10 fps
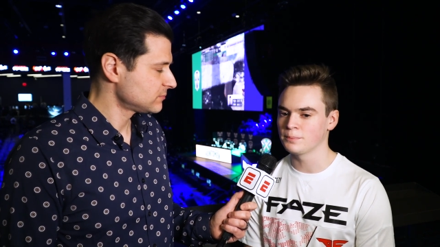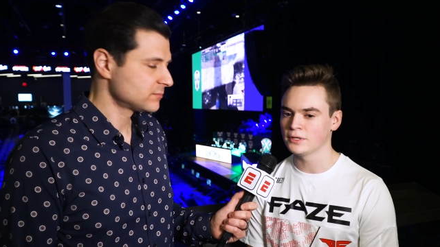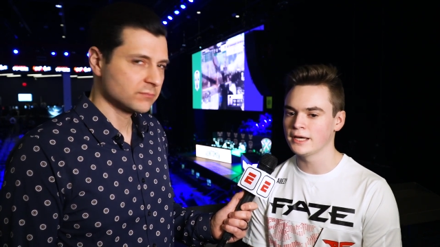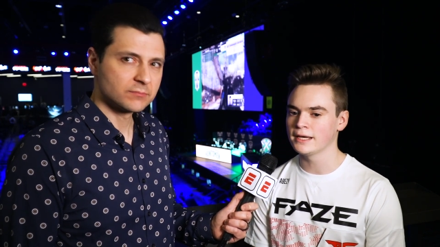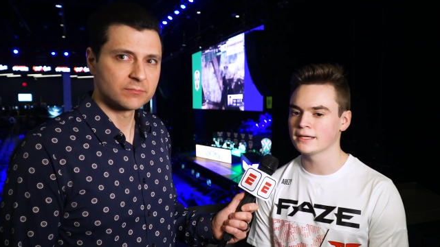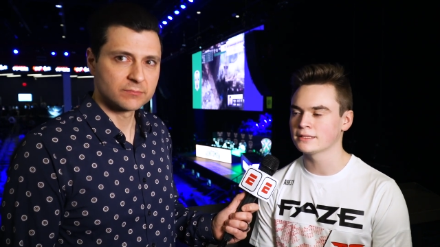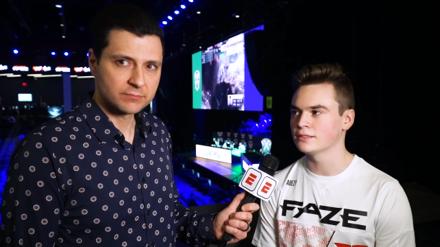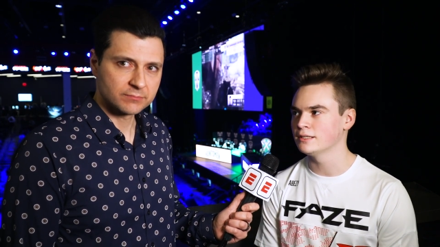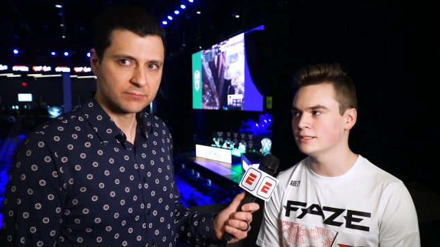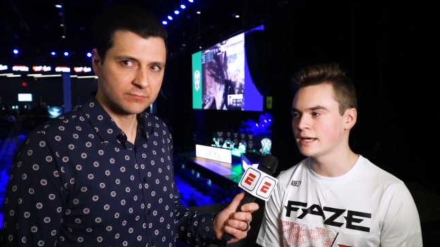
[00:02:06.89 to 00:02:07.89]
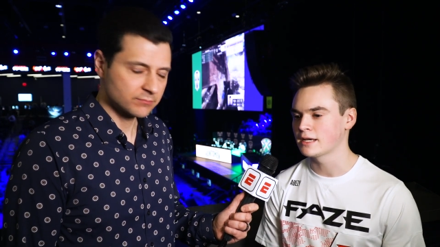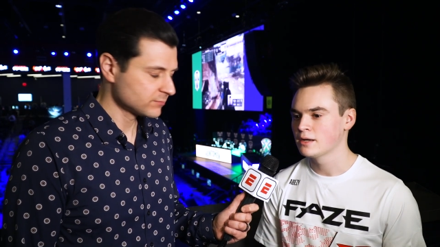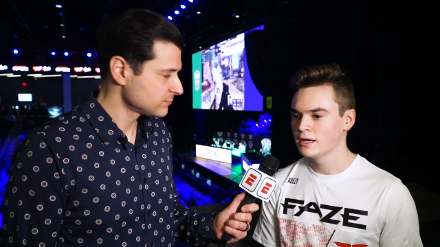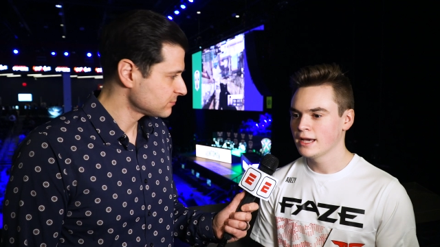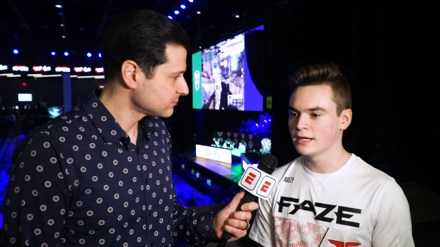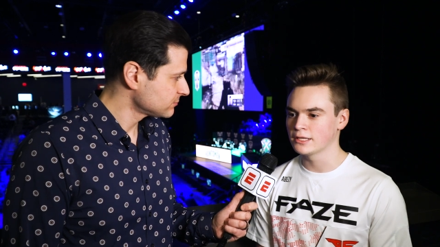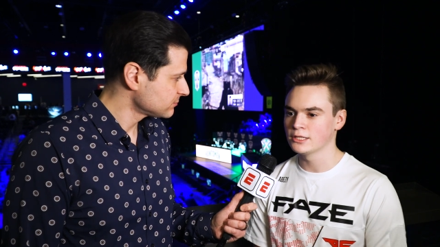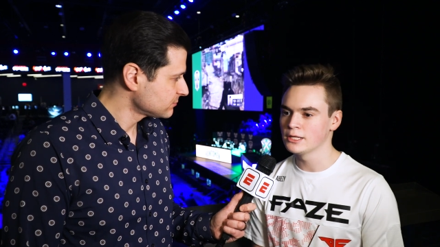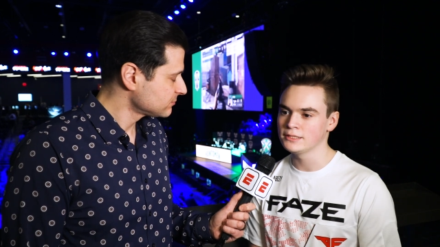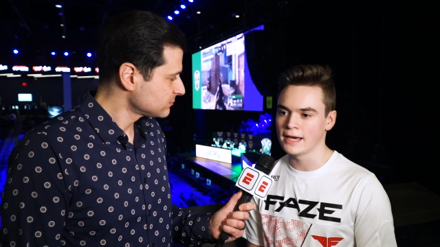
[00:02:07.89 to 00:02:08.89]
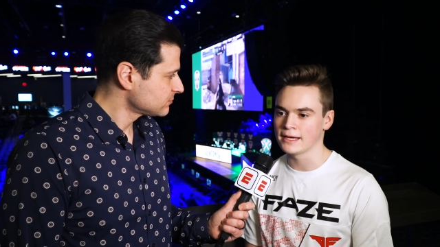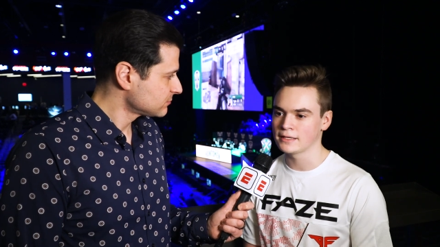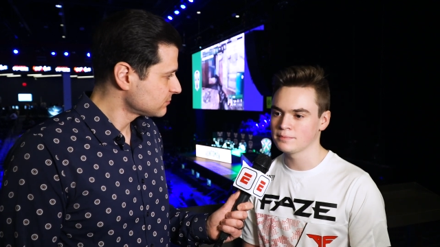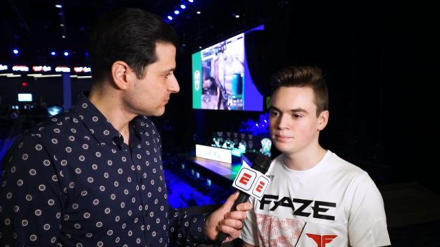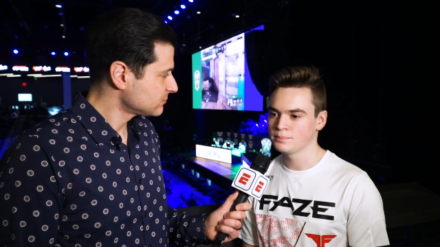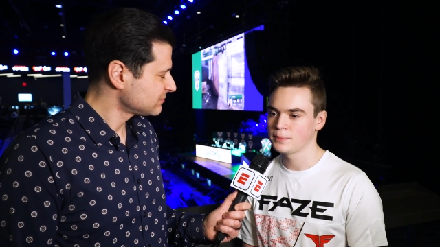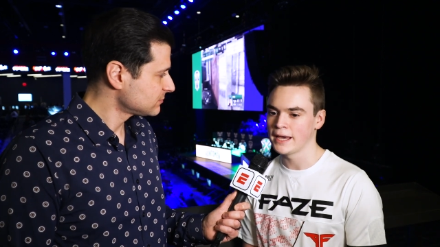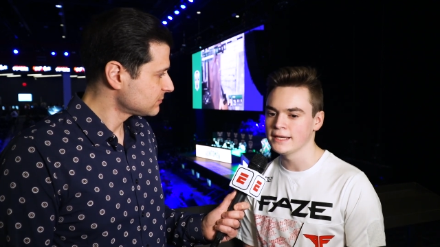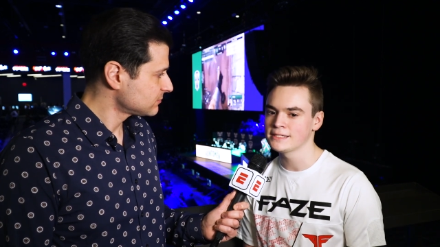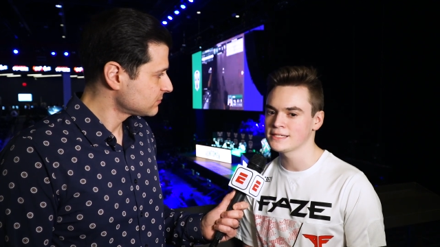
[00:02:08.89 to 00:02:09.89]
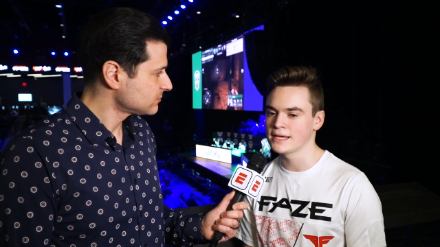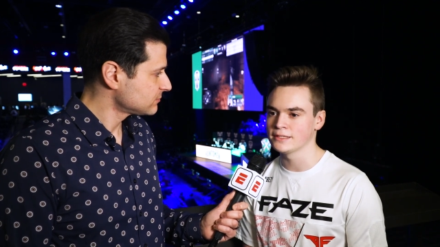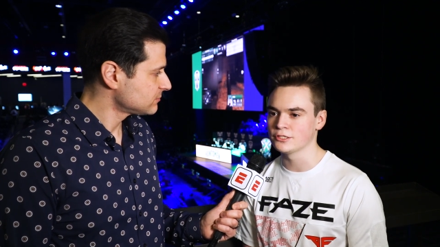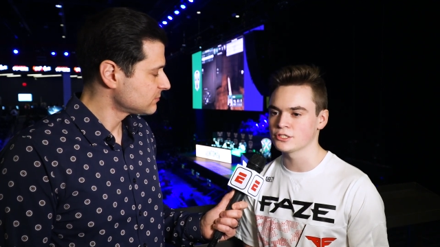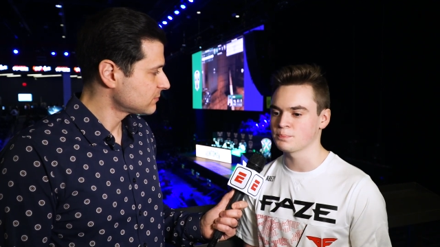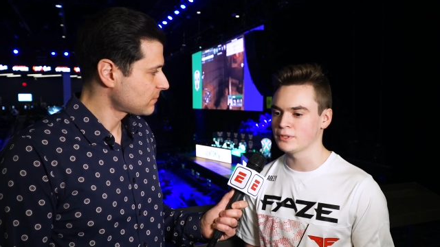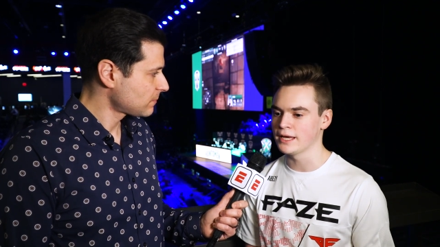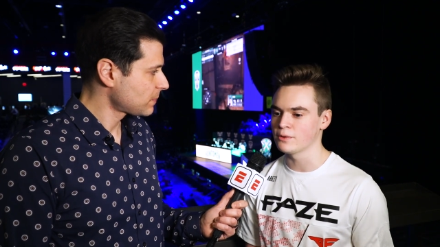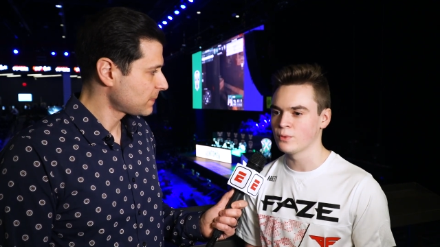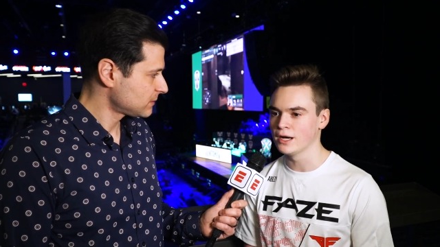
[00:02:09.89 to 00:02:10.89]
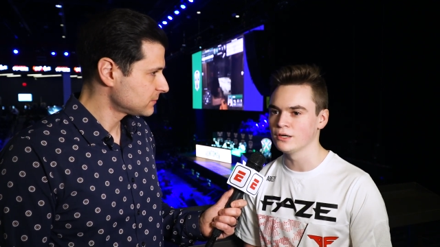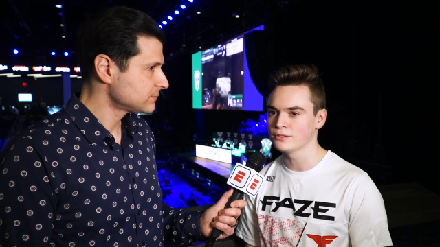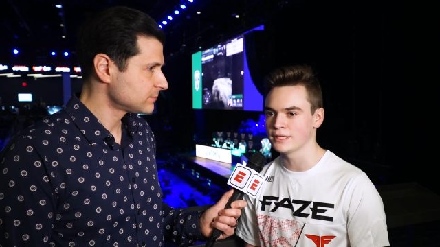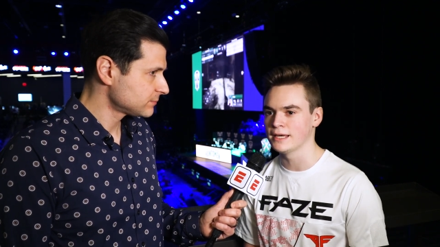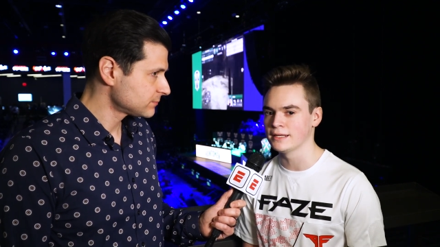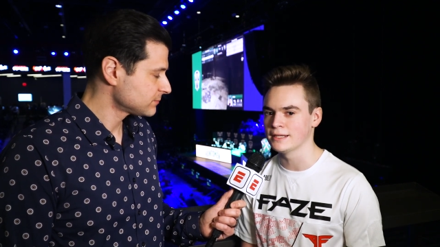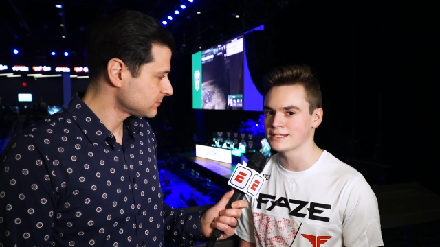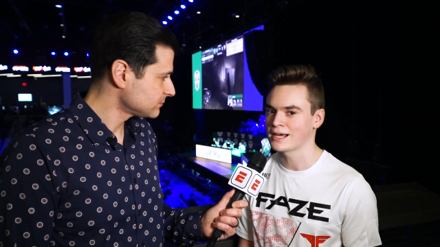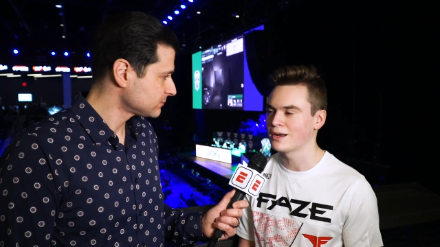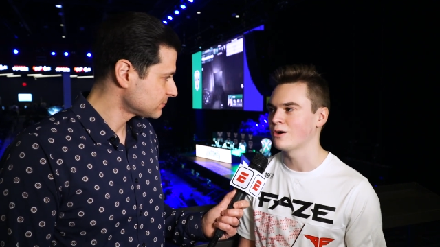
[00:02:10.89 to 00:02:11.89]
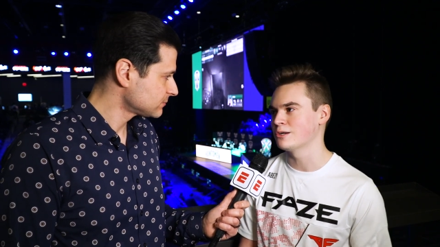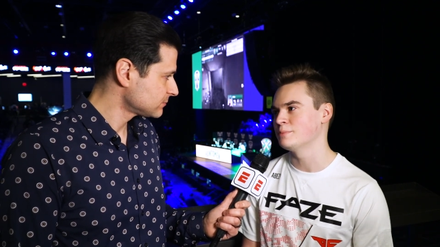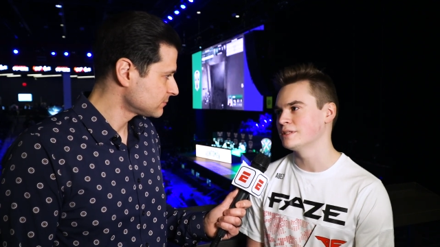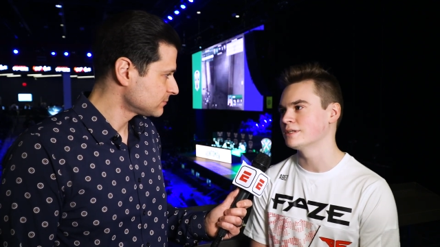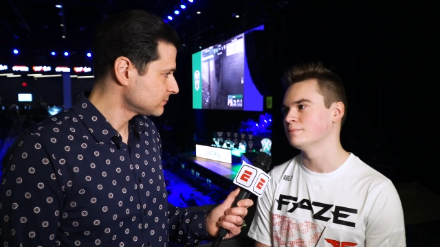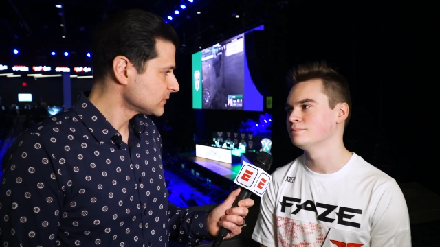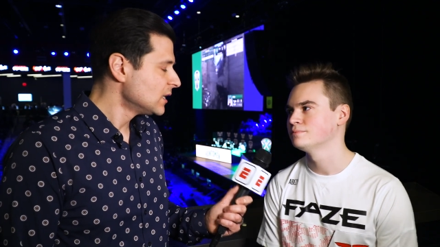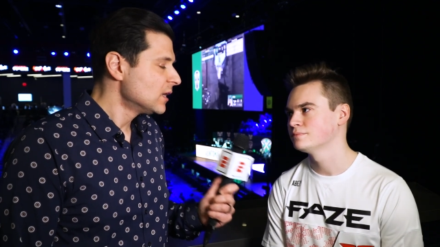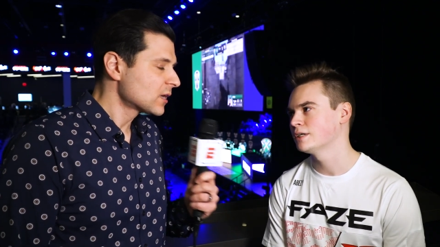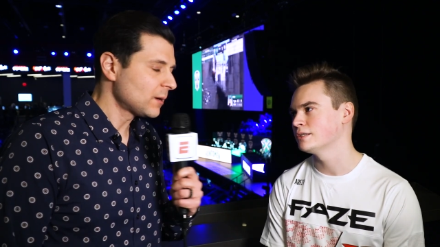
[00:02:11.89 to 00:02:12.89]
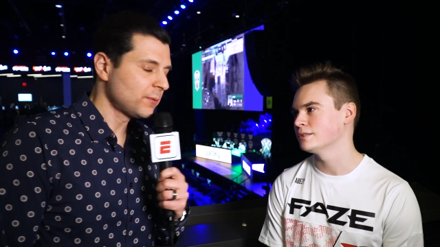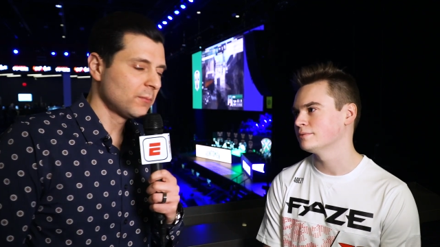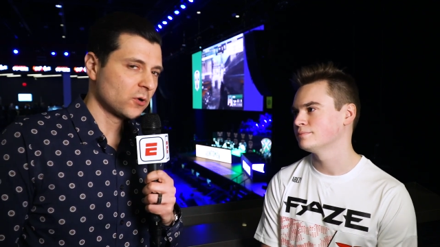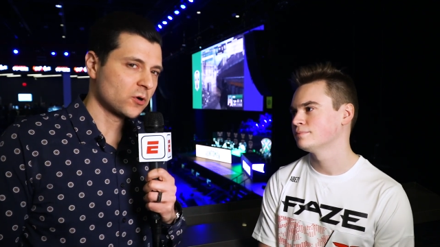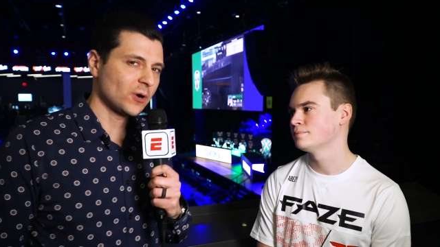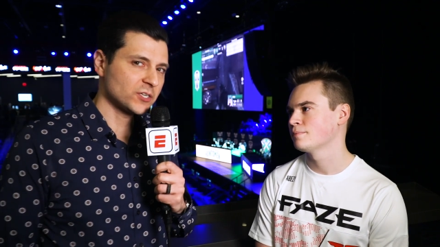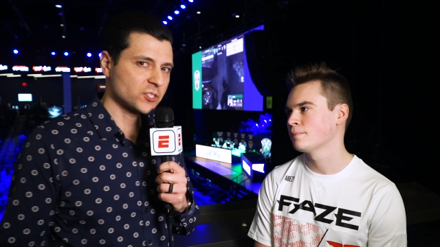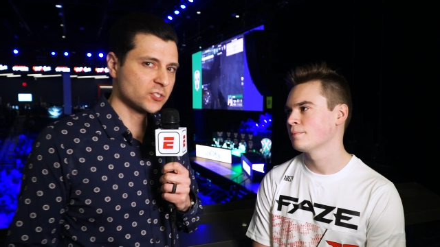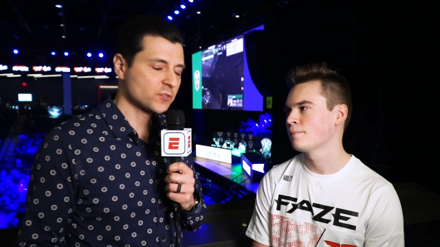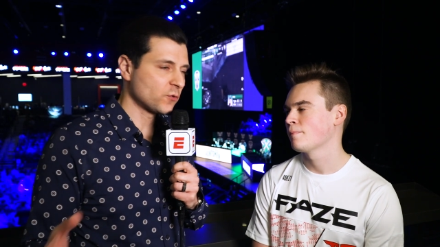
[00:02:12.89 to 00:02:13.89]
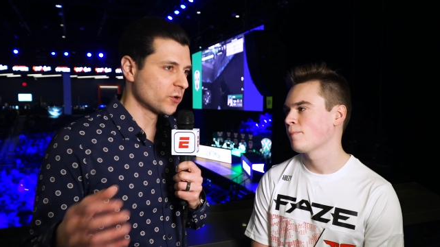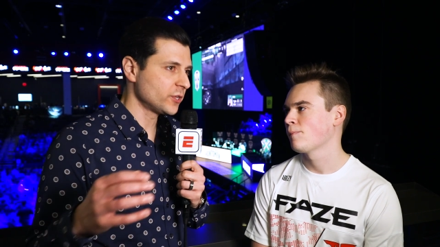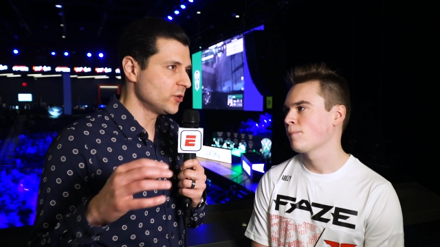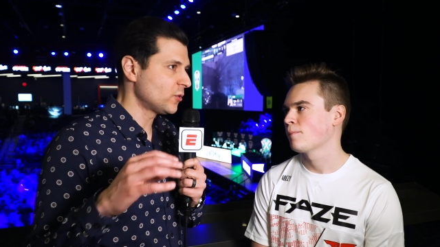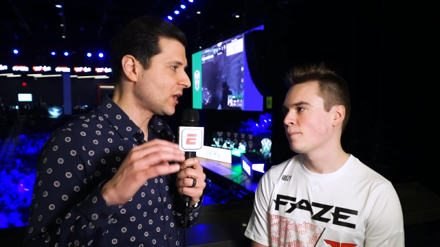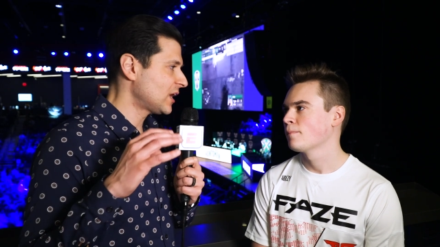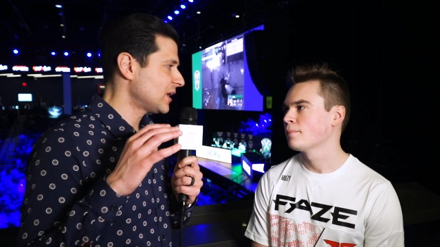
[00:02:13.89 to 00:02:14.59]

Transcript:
Speaker 1: playing at the at a good pace and they're just playing well, then it's kind of hard to beat them.
Speaker 2: Couple more questions for you.